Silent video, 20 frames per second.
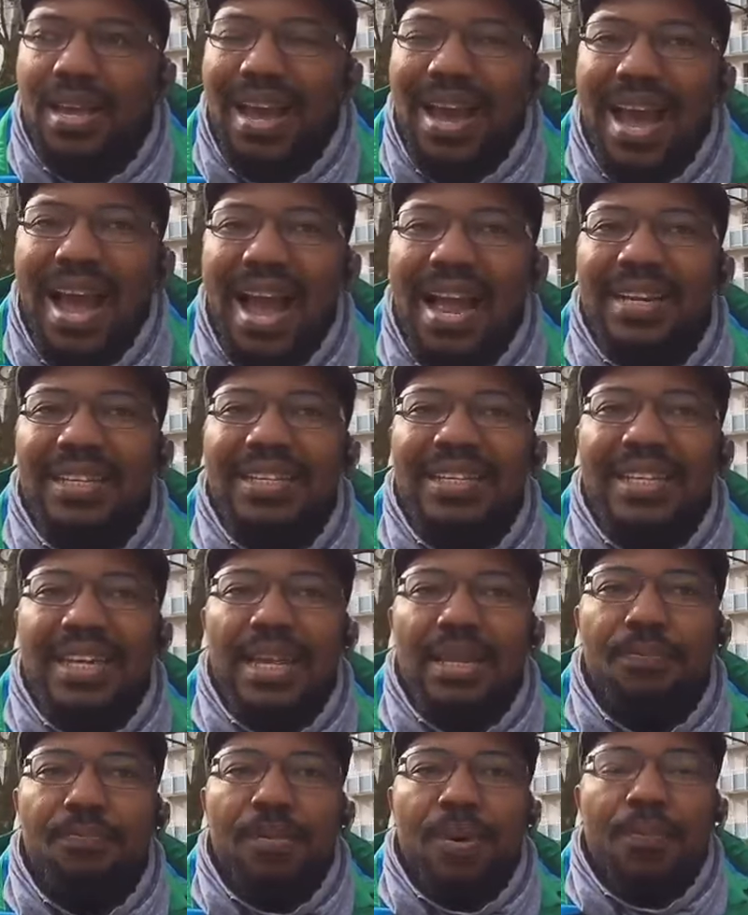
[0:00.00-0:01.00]
and
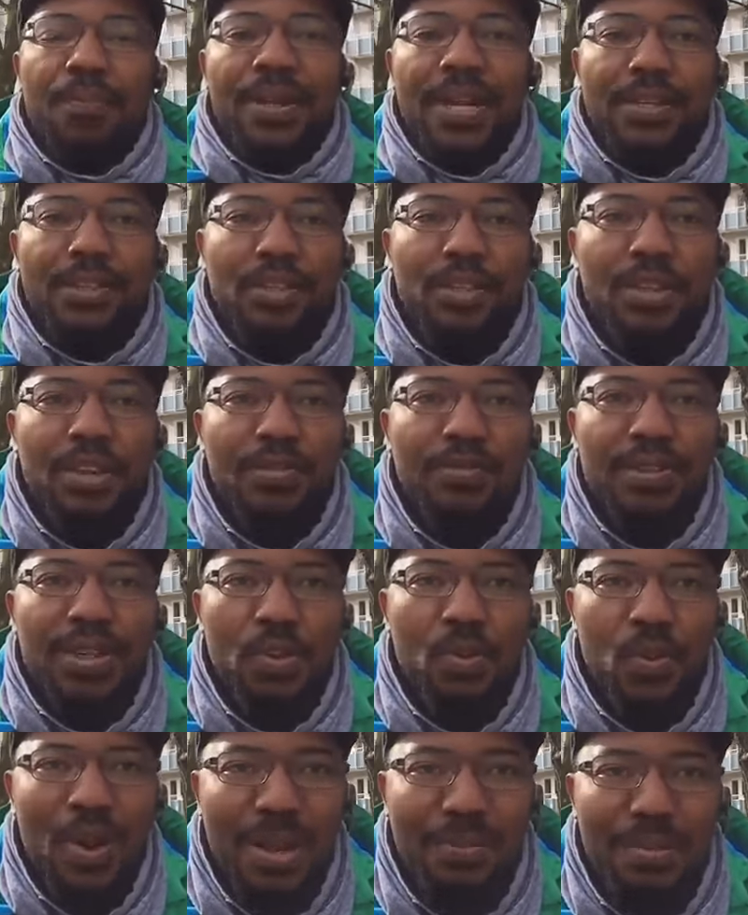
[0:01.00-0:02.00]
the population of the
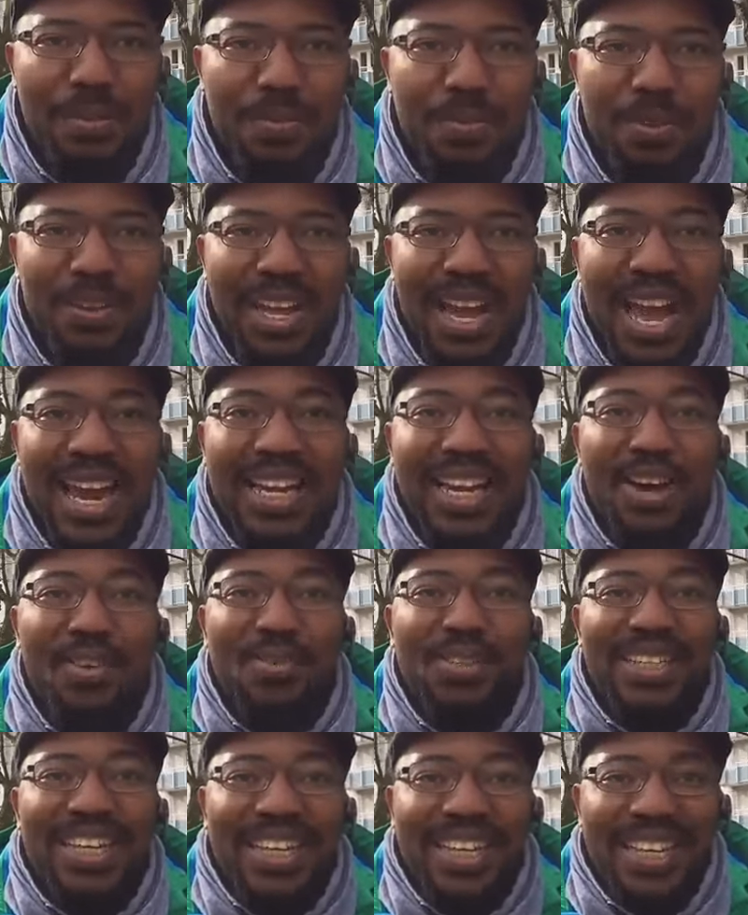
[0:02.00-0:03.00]
white people are now
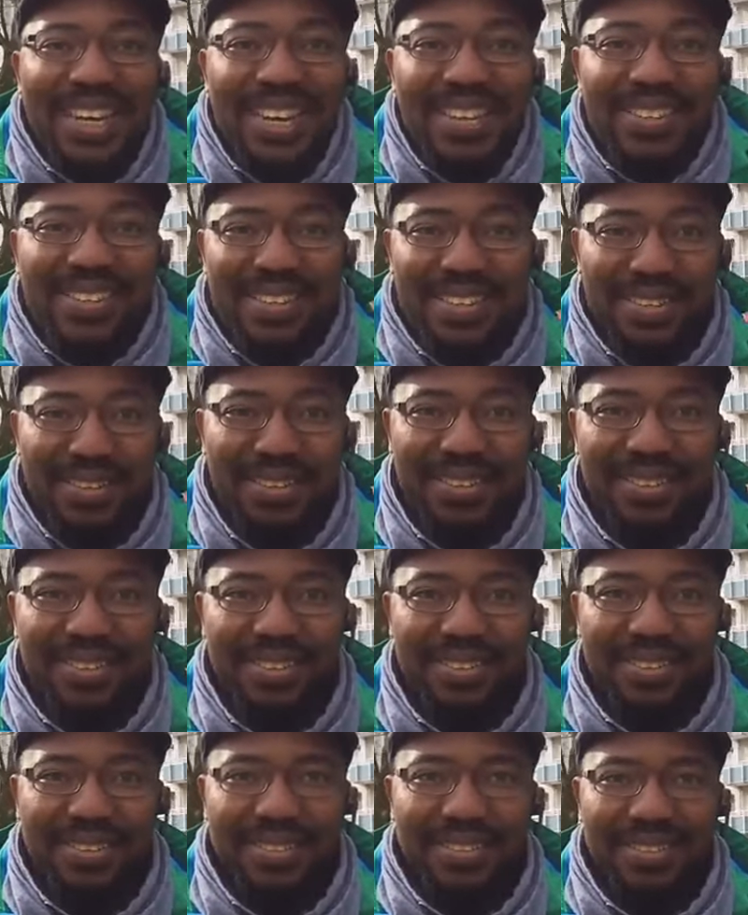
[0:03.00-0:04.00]
decreasing
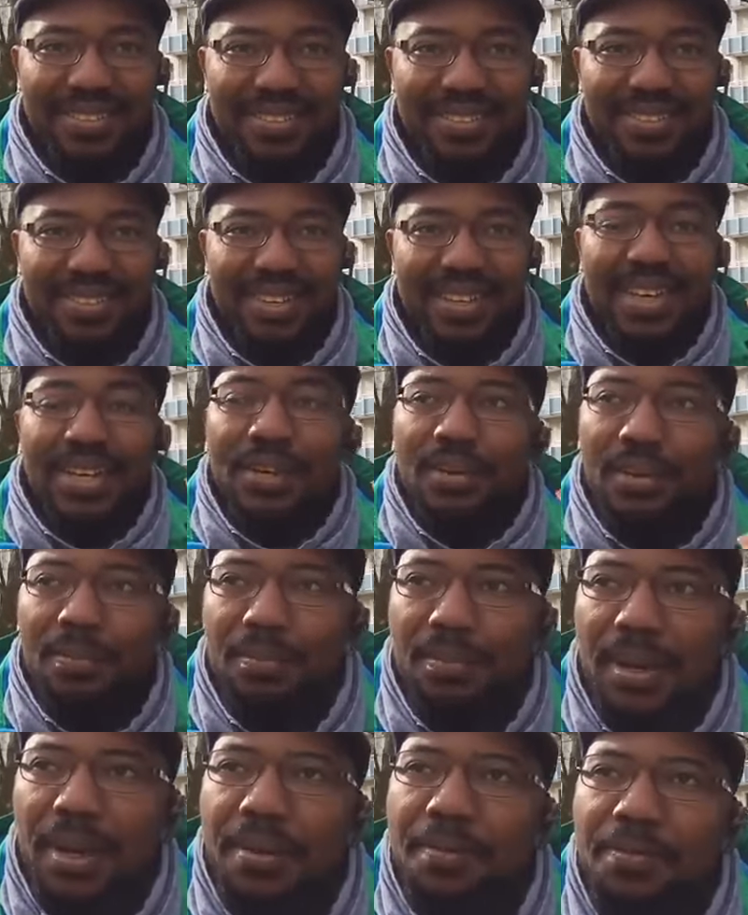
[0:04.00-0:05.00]
in
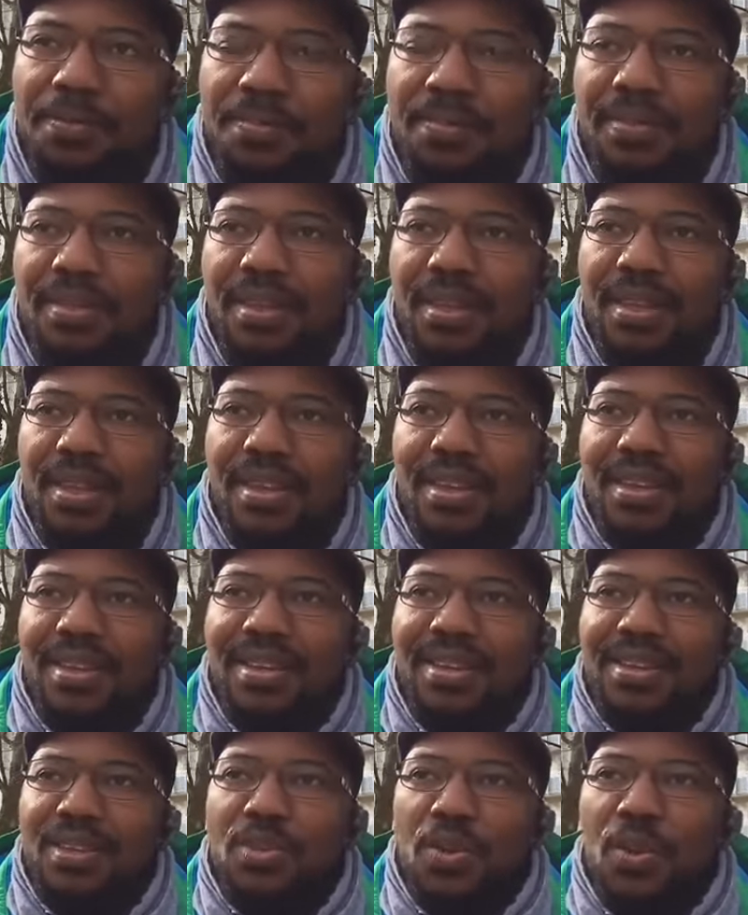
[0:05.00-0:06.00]
number.
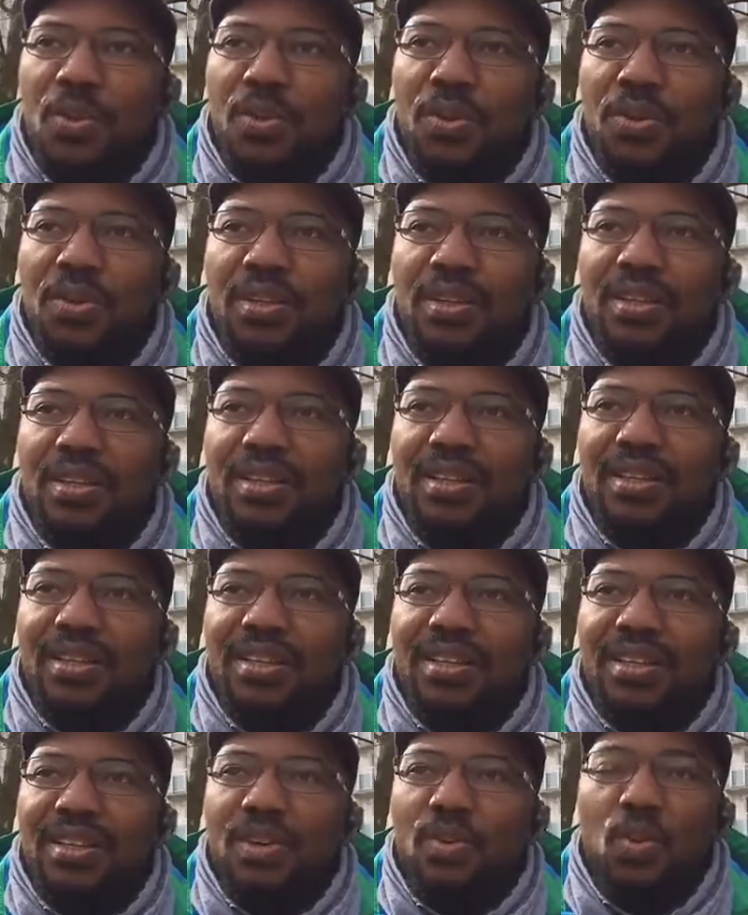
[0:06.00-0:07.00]
So
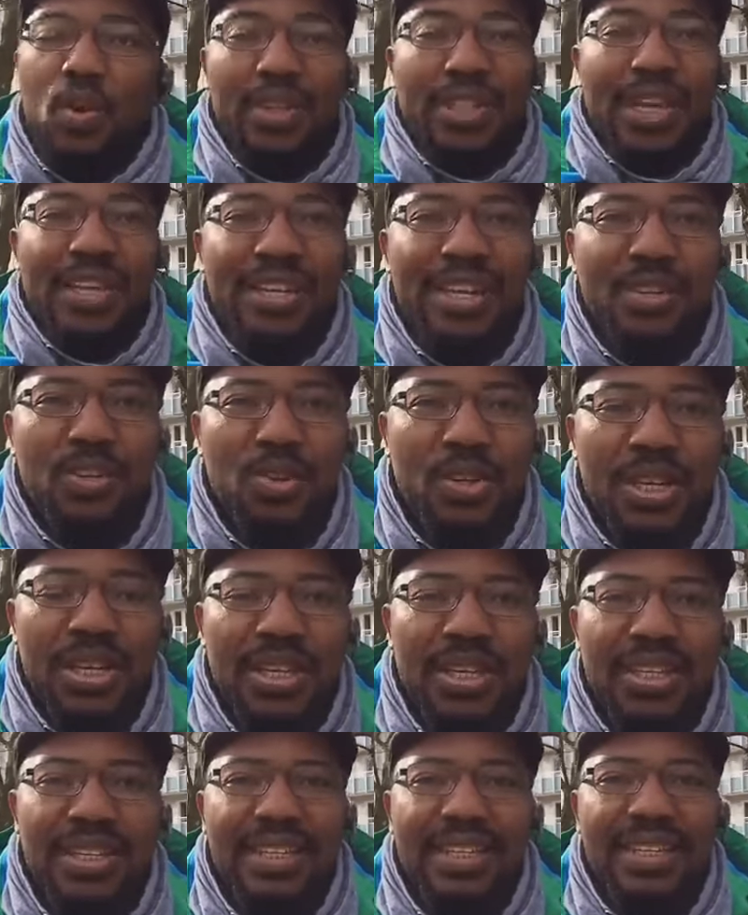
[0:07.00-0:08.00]
what are they
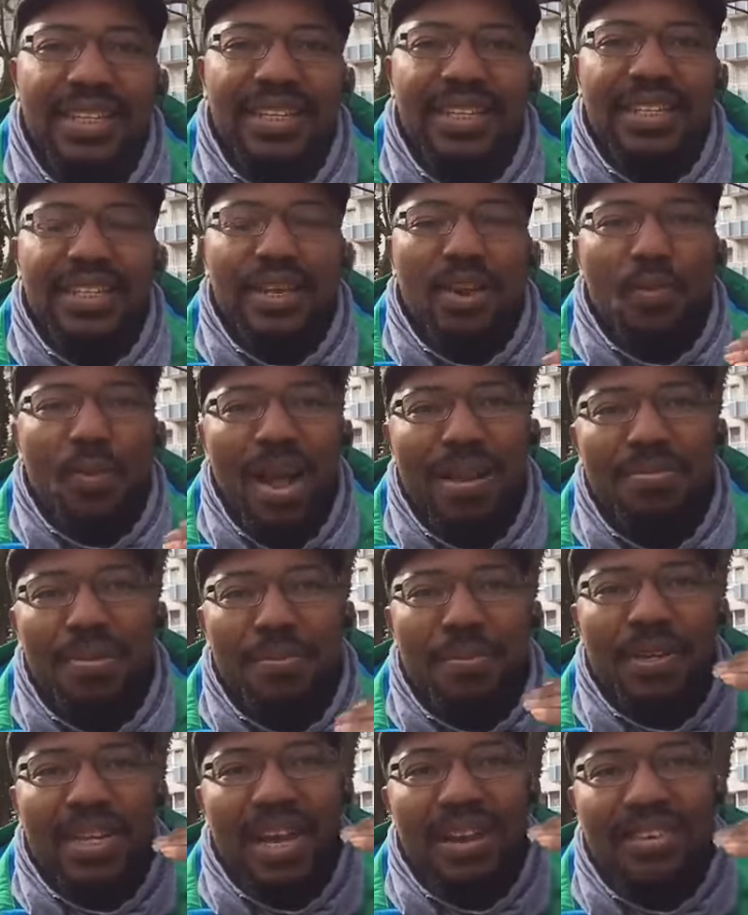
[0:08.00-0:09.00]
doing? The white
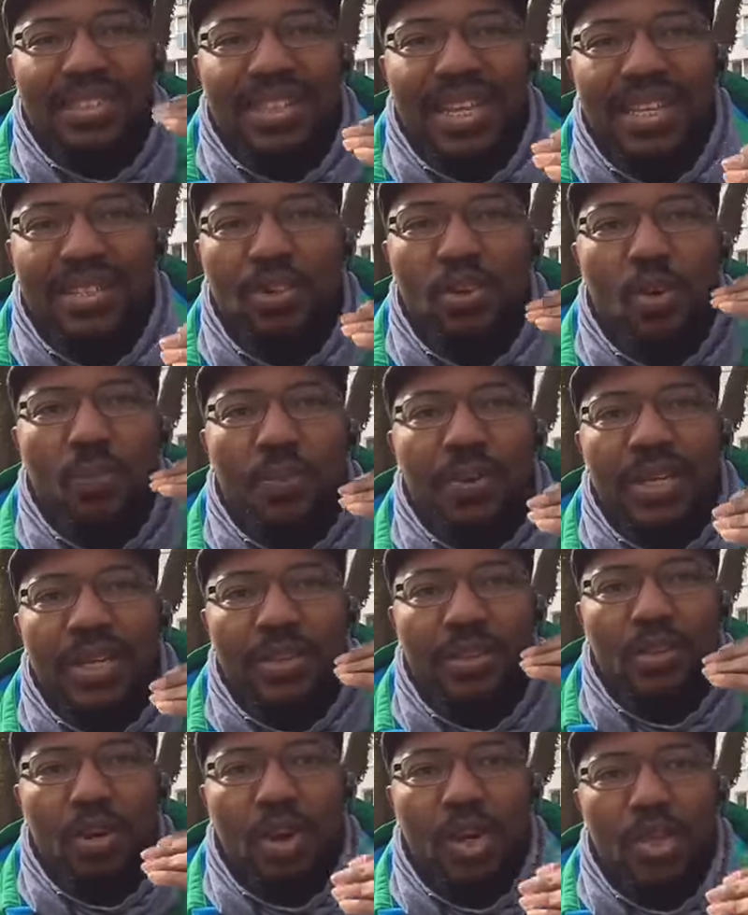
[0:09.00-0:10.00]
people now start
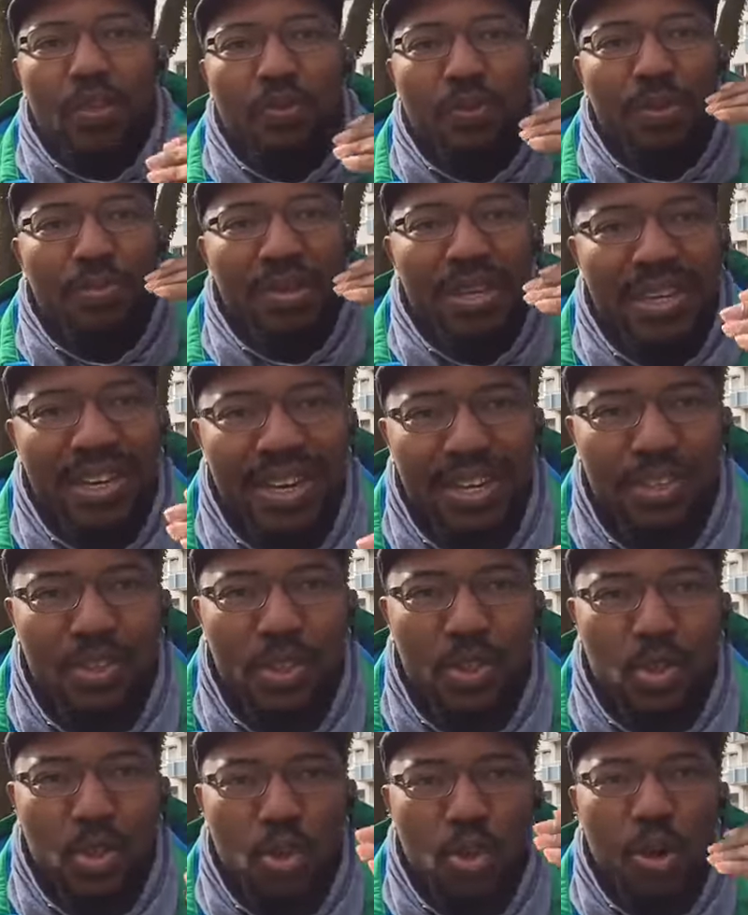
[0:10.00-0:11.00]
opening doors for
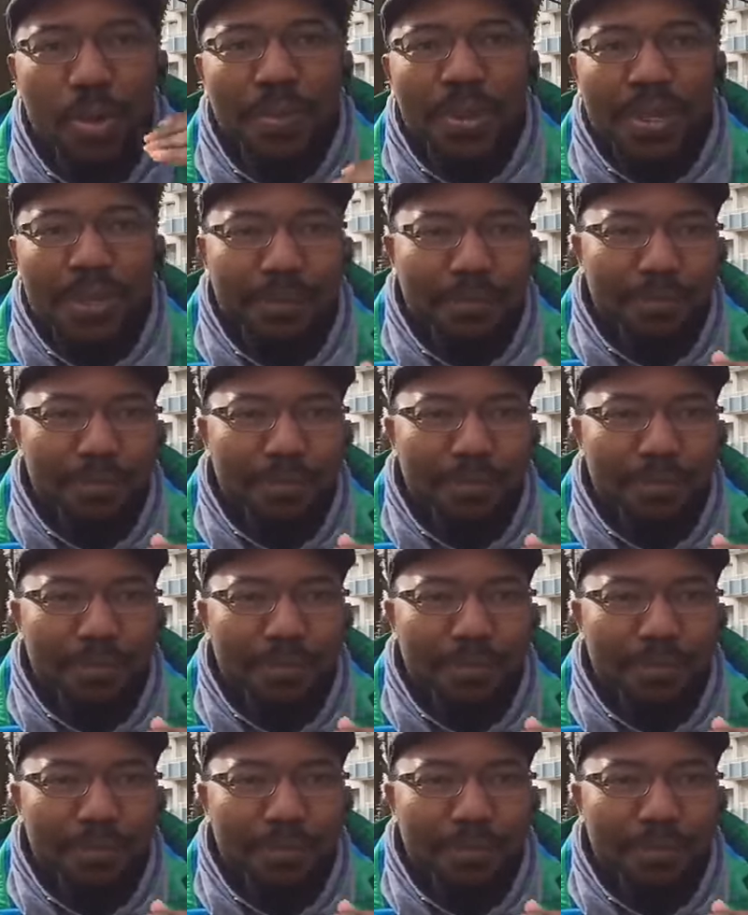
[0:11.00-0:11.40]
immigration to come in,